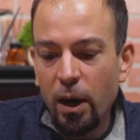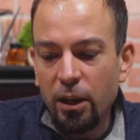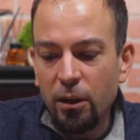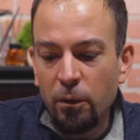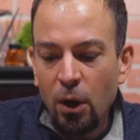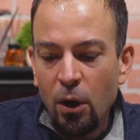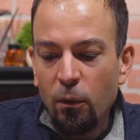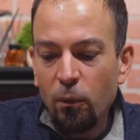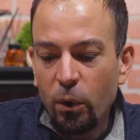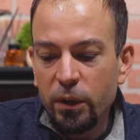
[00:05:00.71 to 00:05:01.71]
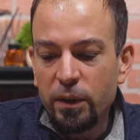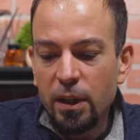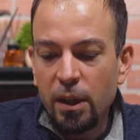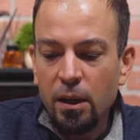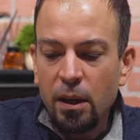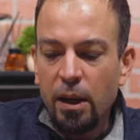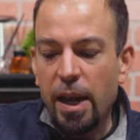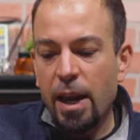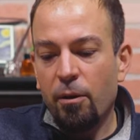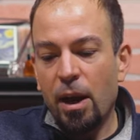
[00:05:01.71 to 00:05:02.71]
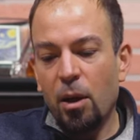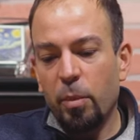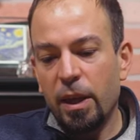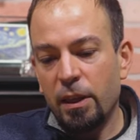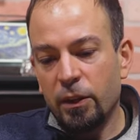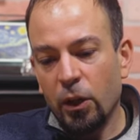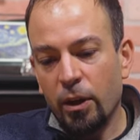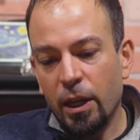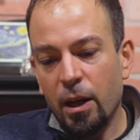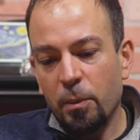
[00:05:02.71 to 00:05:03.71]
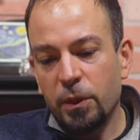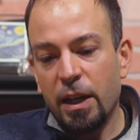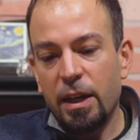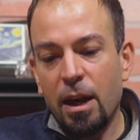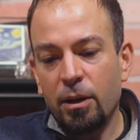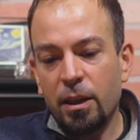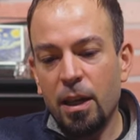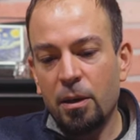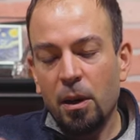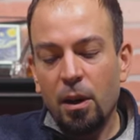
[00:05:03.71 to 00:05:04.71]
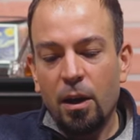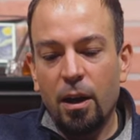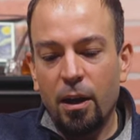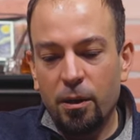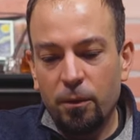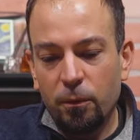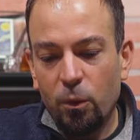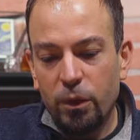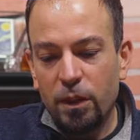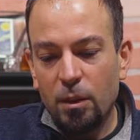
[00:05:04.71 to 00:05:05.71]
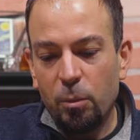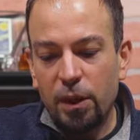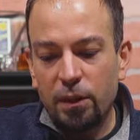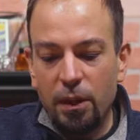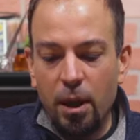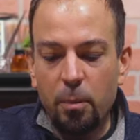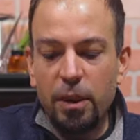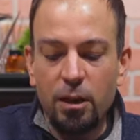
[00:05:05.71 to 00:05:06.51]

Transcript: I could force the air out by then turning it upside down and then forcing the piston up and